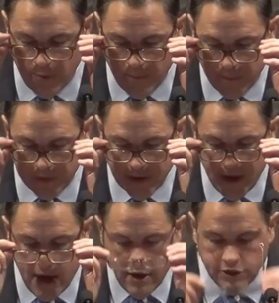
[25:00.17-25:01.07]
So he wants
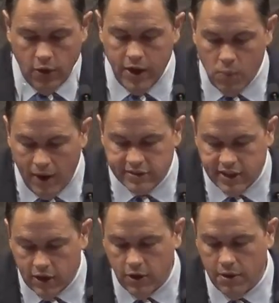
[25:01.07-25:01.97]
their
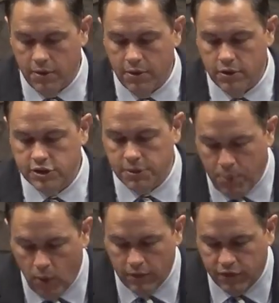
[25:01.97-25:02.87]
support for his
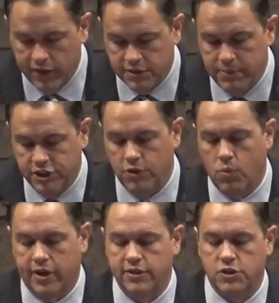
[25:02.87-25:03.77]
mission work in Spain,
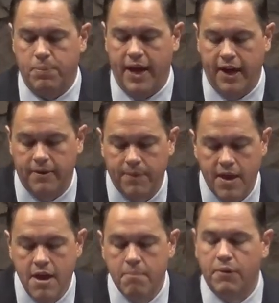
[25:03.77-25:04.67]
but first he
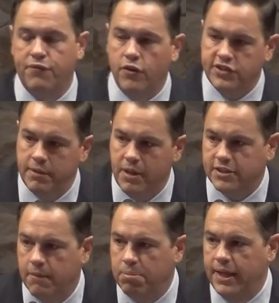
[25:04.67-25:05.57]
must complete his
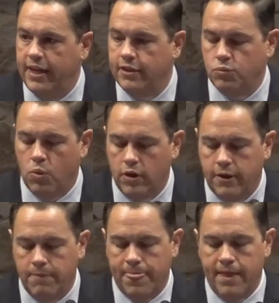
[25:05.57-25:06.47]
work
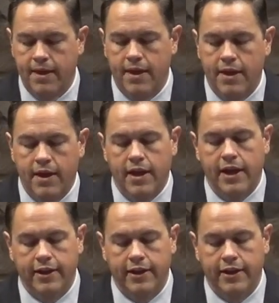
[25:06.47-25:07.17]
in Jerusalem.